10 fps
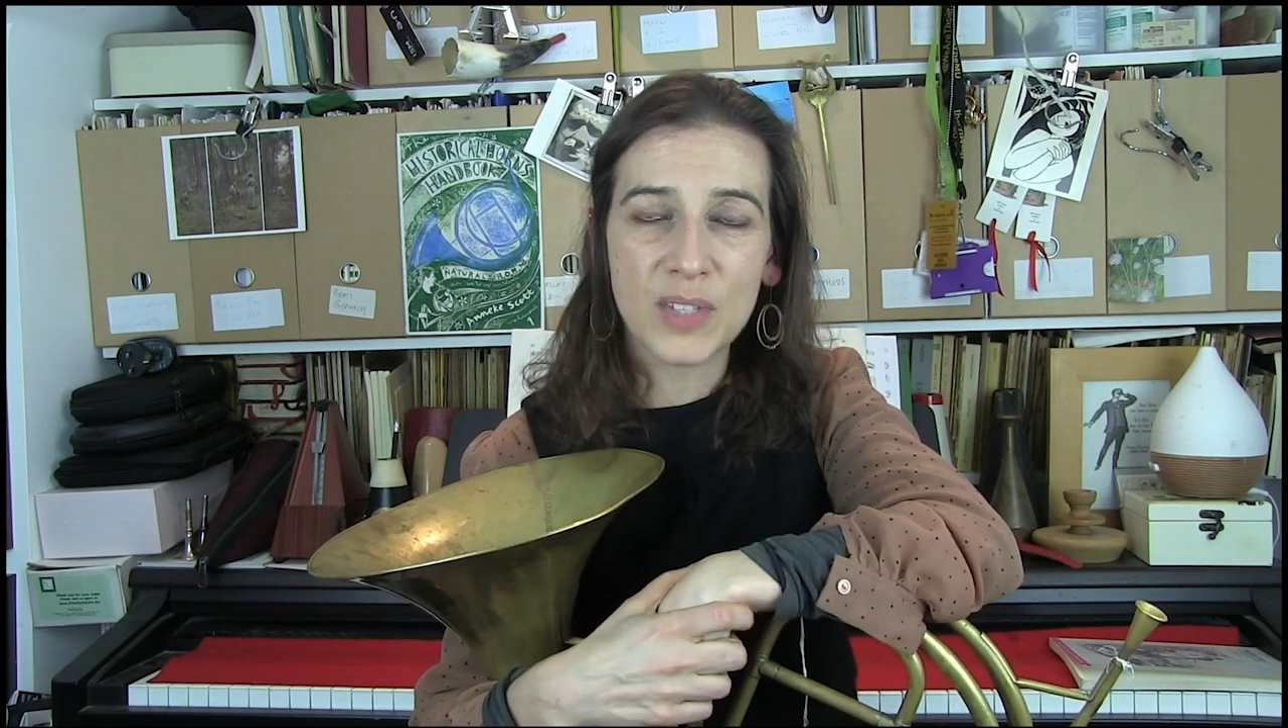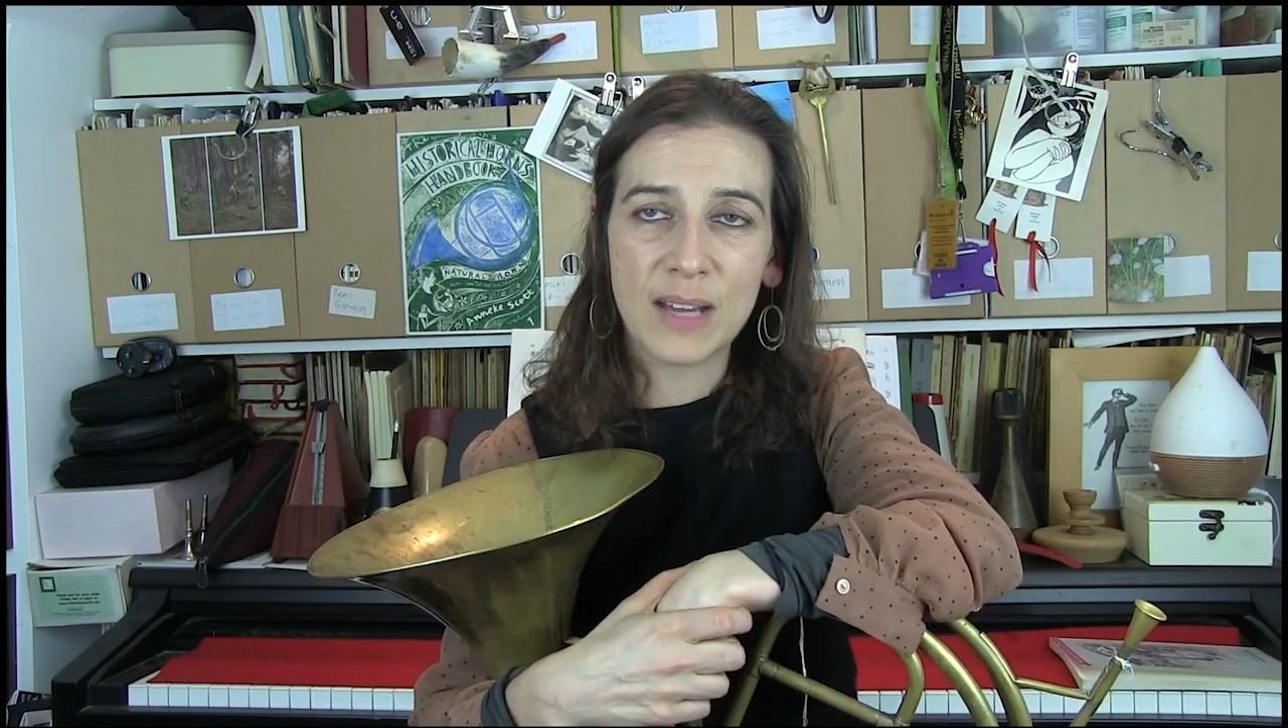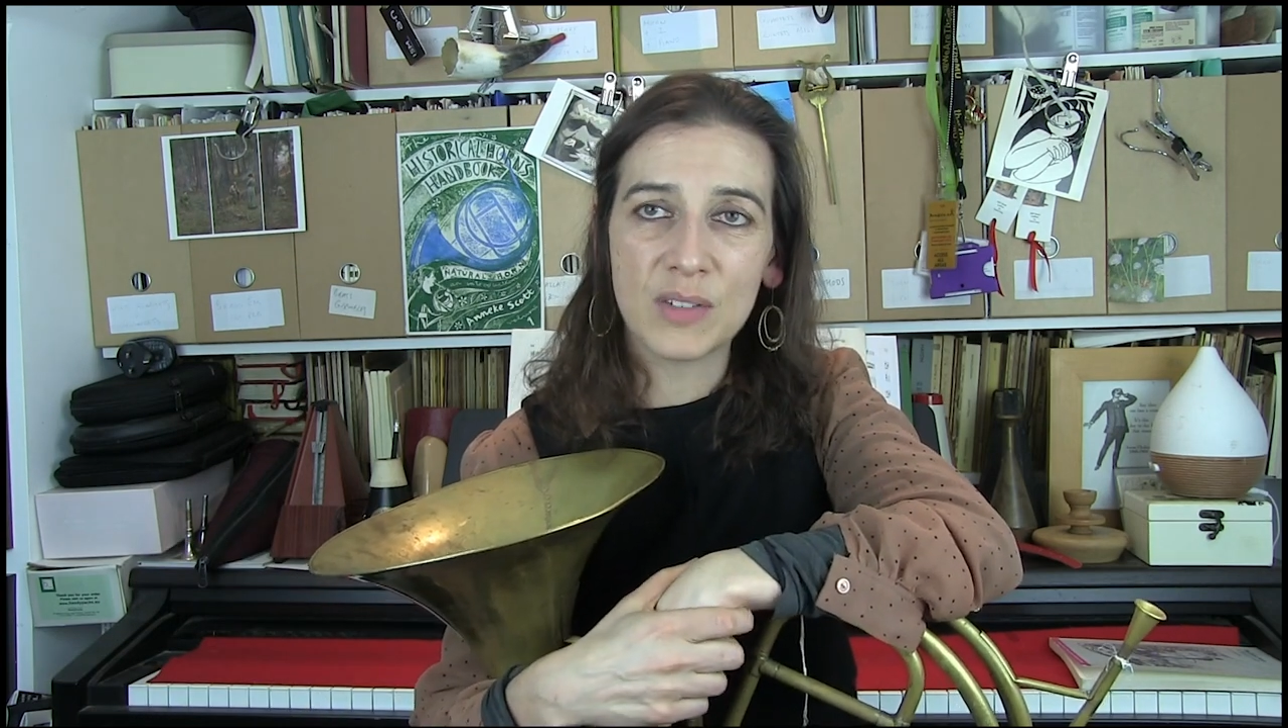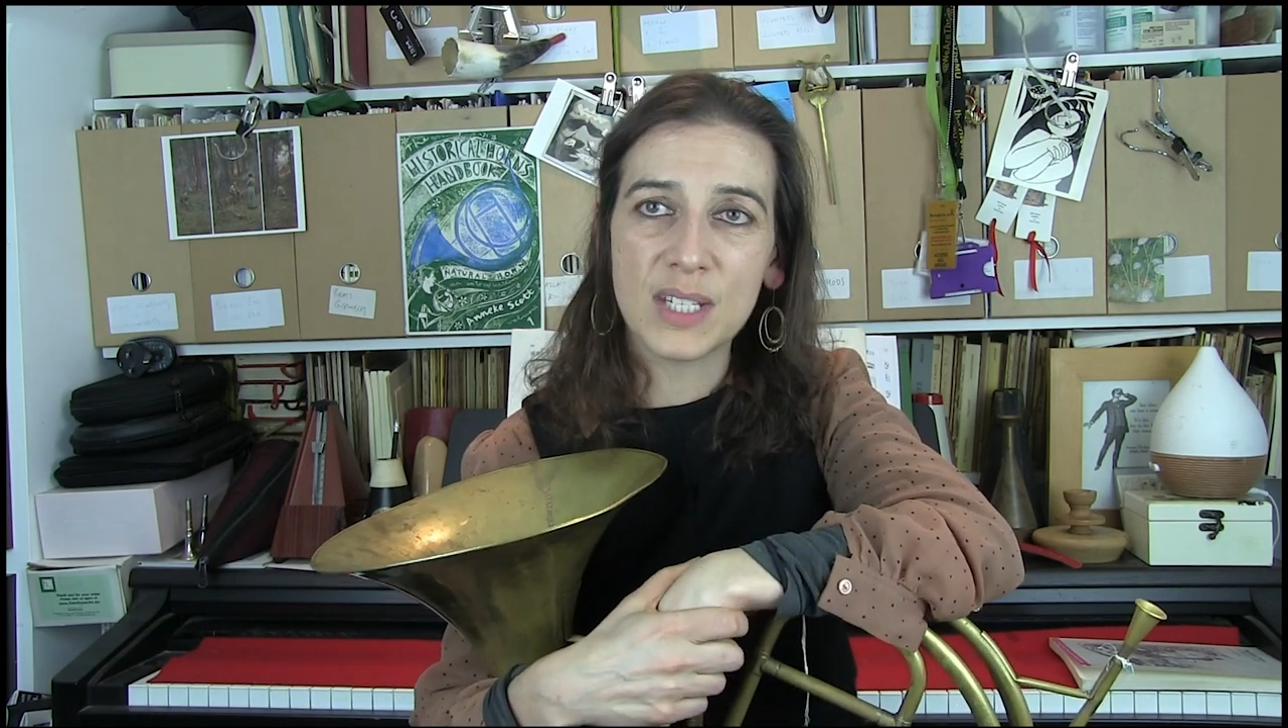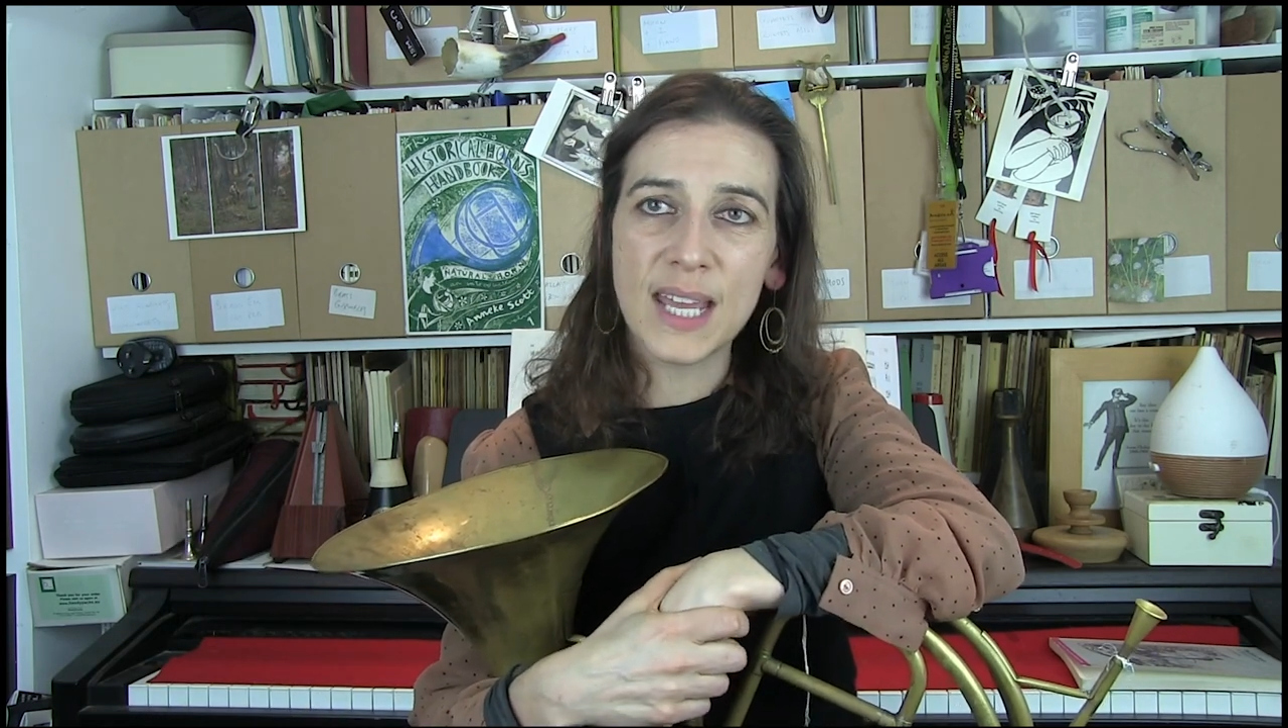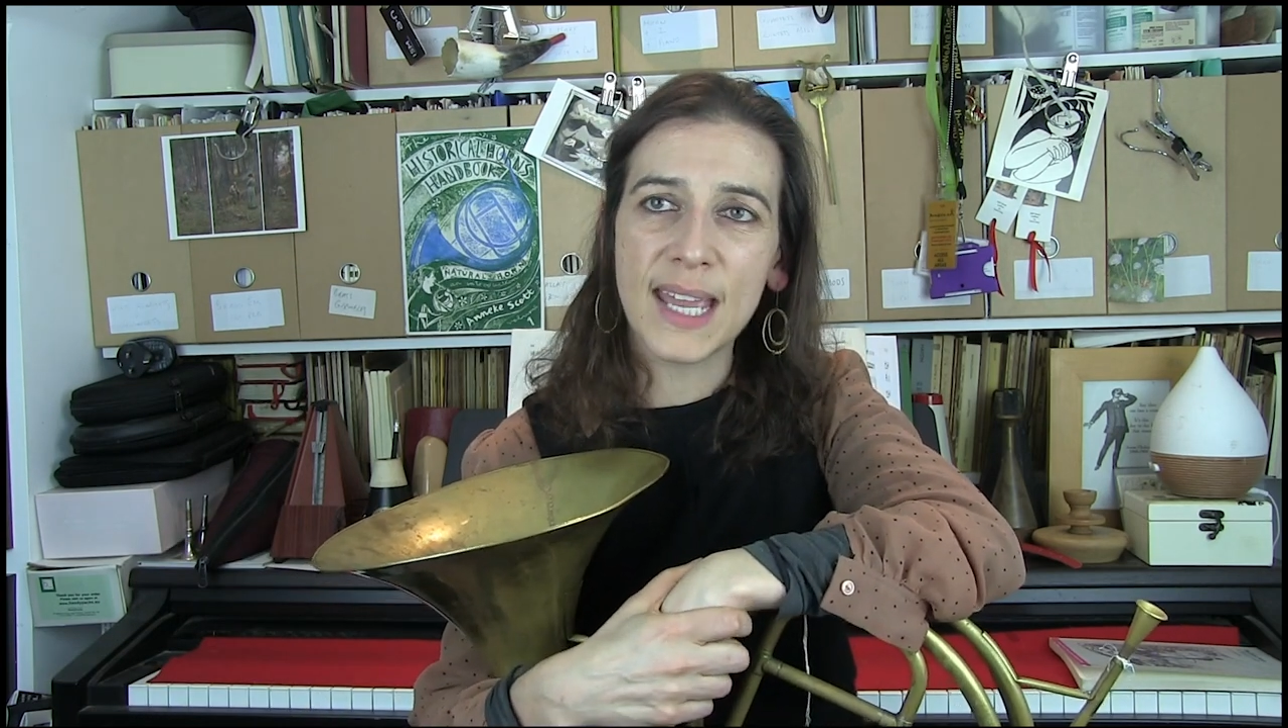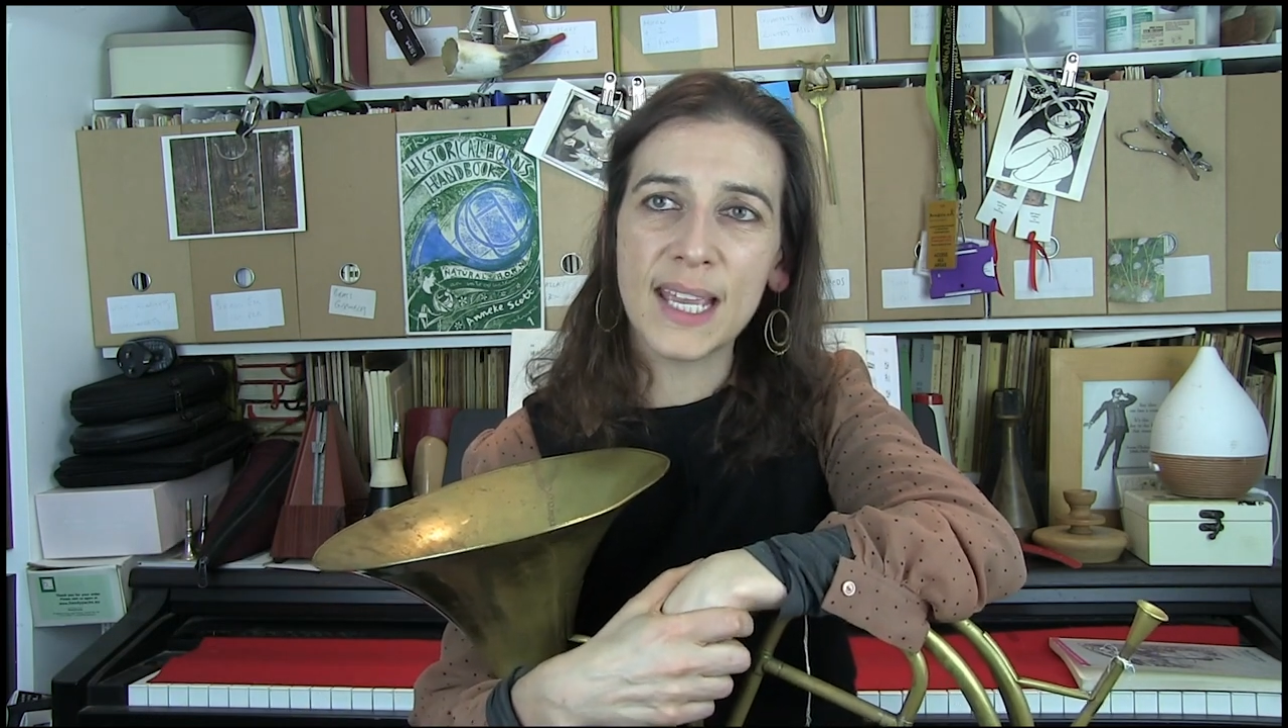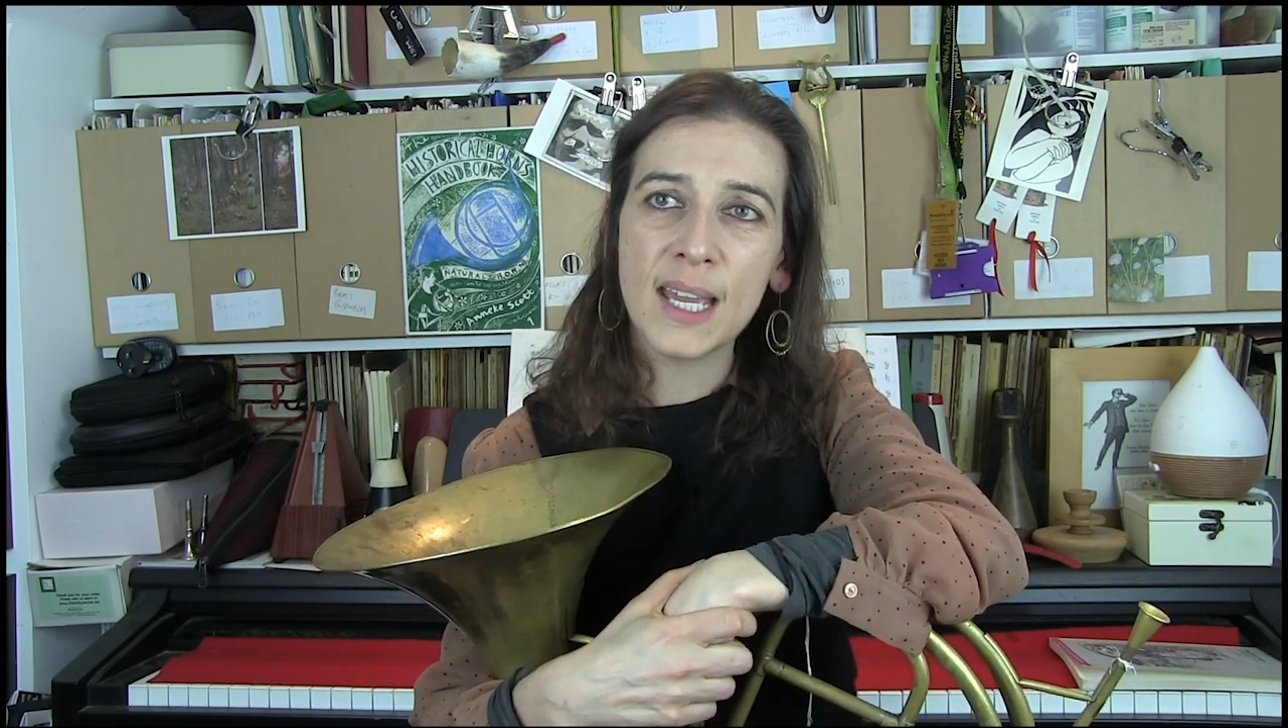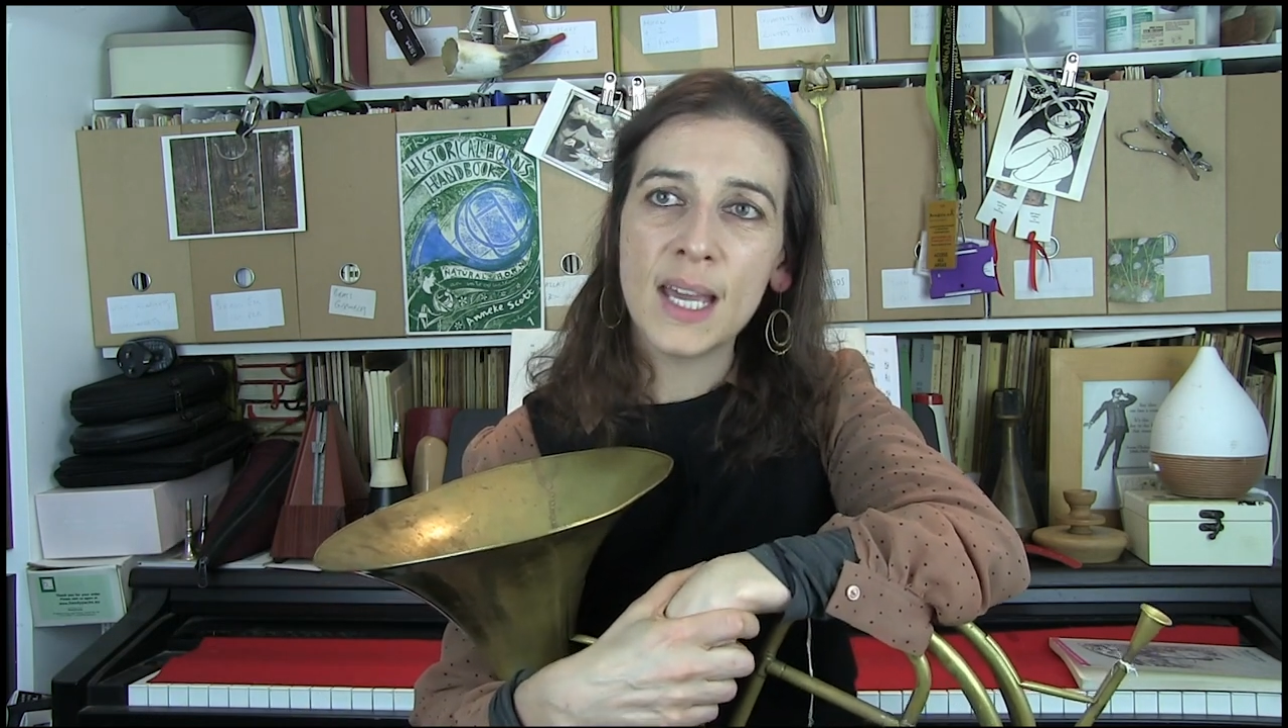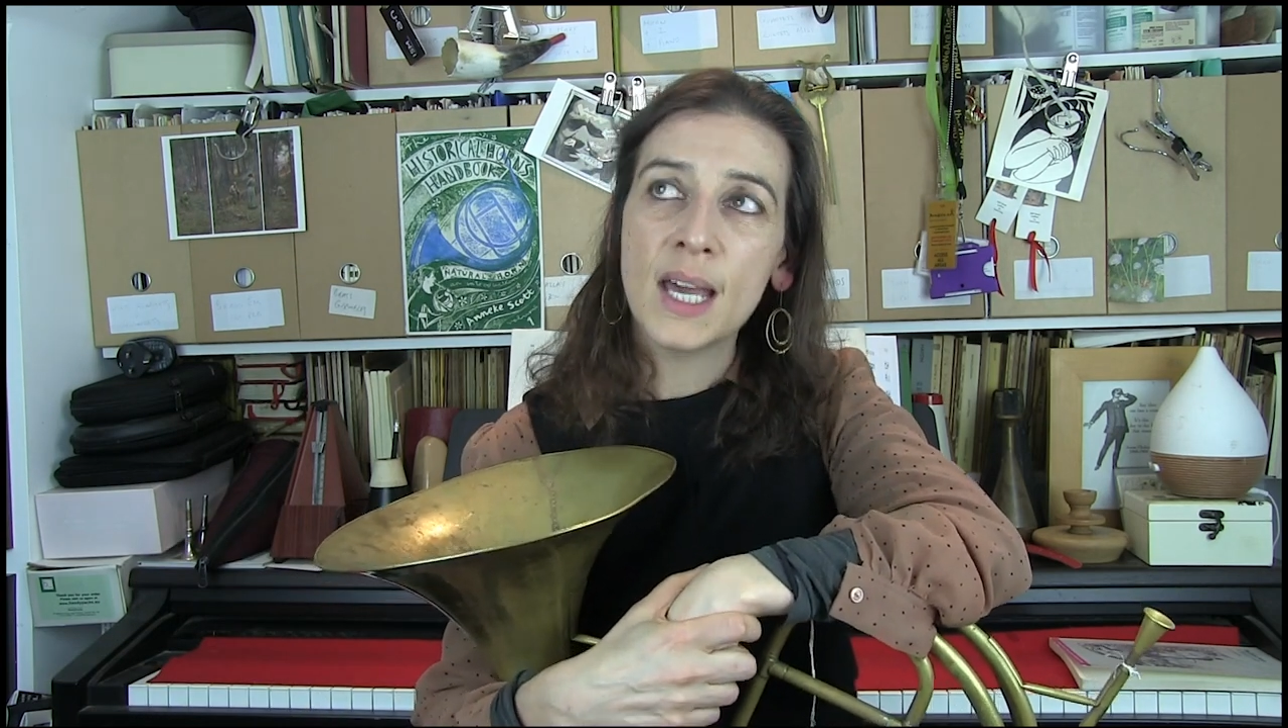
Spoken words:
sound today.